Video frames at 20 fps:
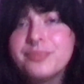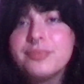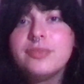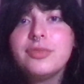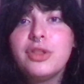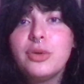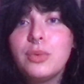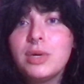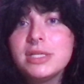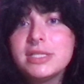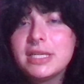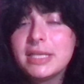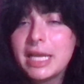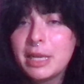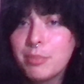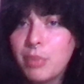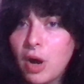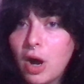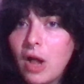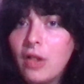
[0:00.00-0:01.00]
the ones that
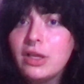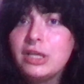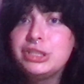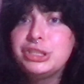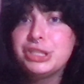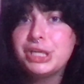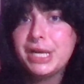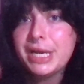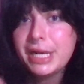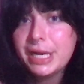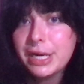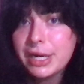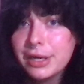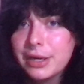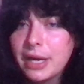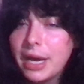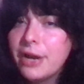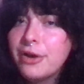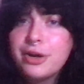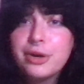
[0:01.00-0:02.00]
like polish your
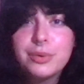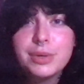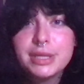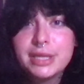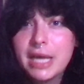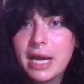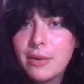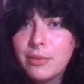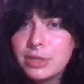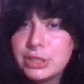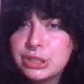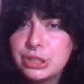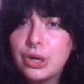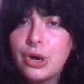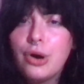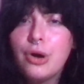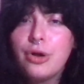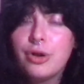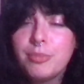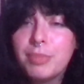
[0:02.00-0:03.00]
hair. I don't know what that one's
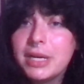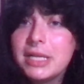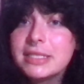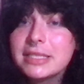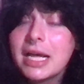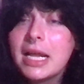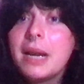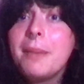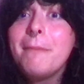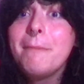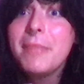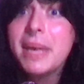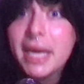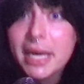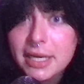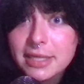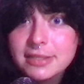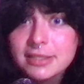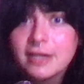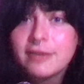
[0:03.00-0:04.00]
called, but it's got a
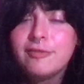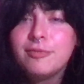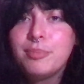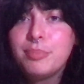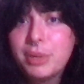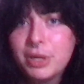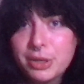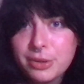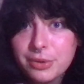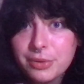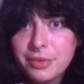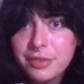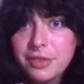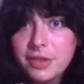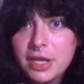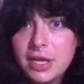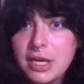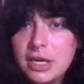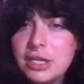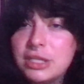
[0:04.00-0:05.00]
mix of both.
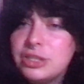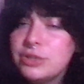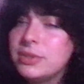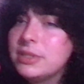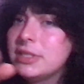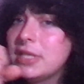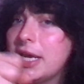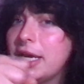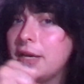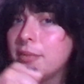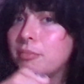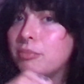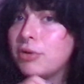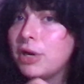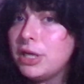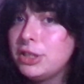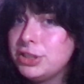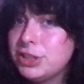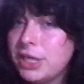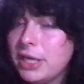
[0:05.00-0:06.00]
So it's like
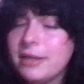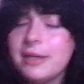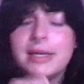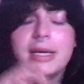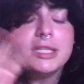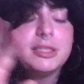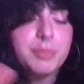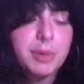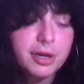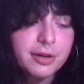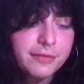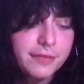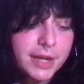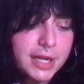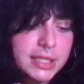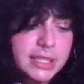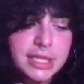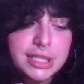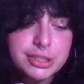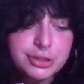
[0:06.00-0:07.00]
brush. It's
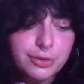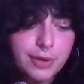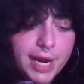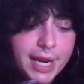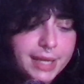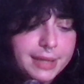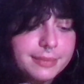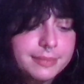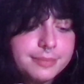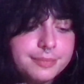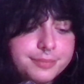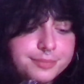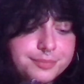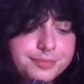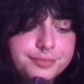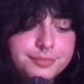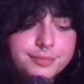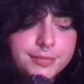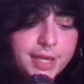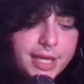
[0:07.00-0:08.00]
perfect. It's great.
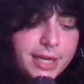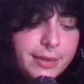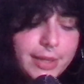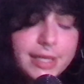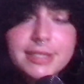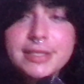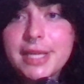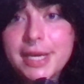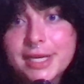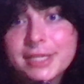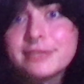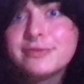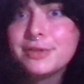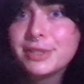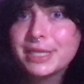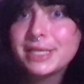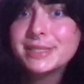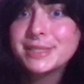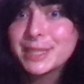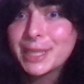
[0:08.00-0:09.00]
Anyways, thanks for
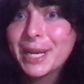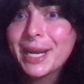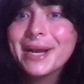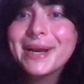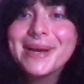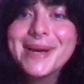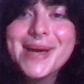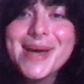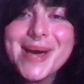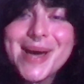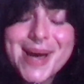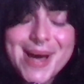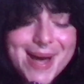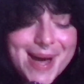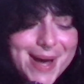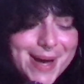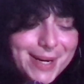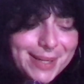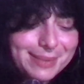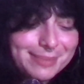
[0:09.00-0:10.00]
listening.
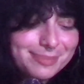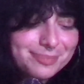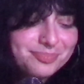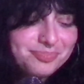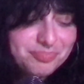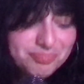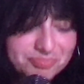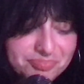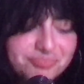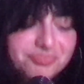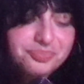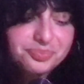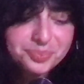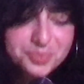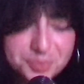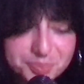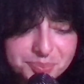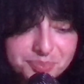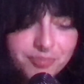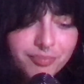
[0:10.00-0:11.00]
Um,
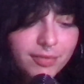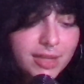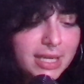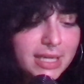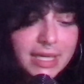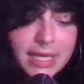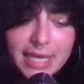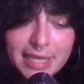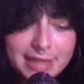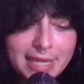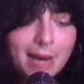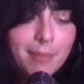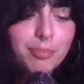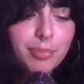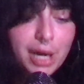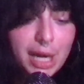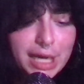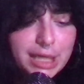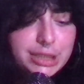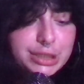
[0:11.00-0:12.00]
get that
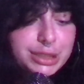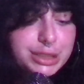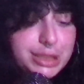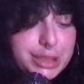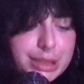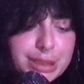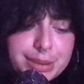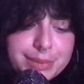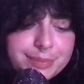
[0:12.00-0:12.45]
brush.